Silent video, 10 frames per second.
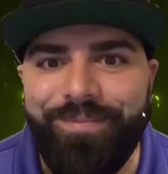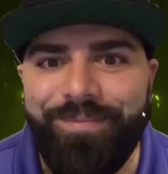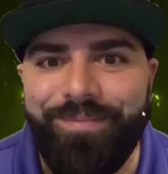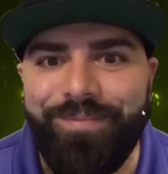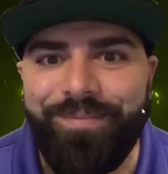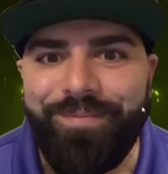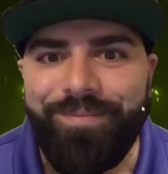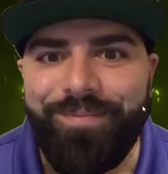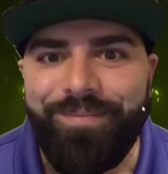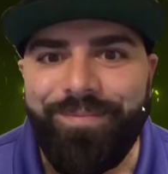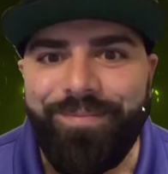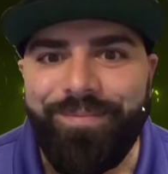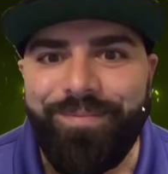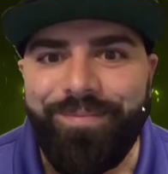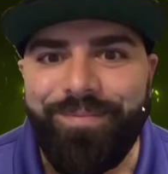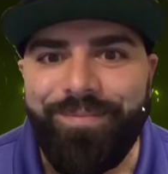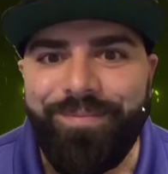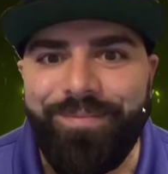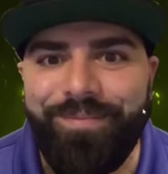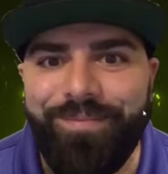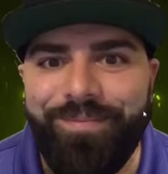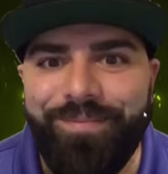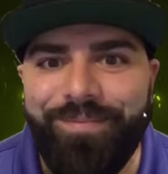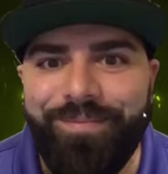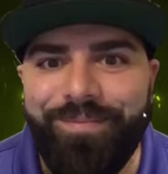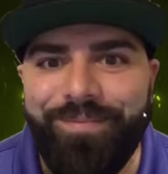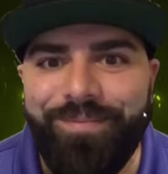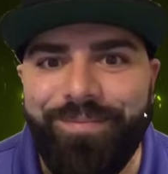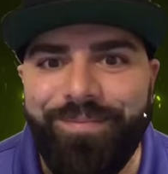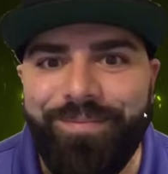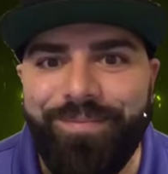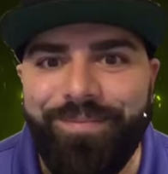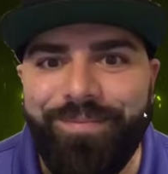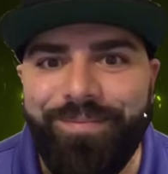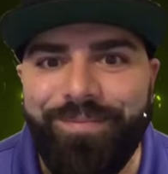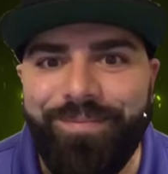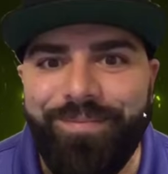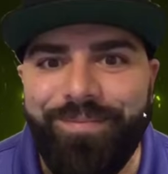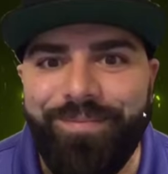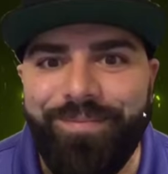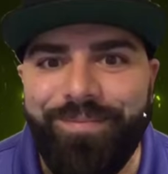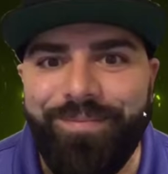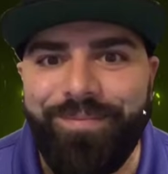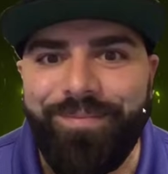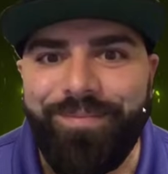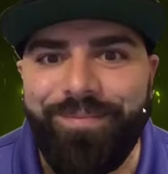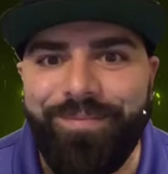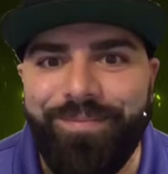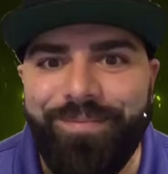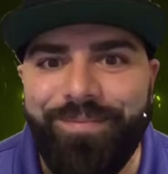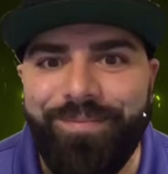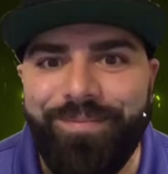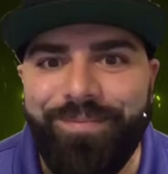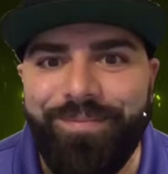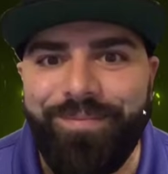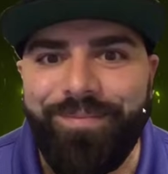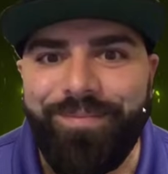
(silent)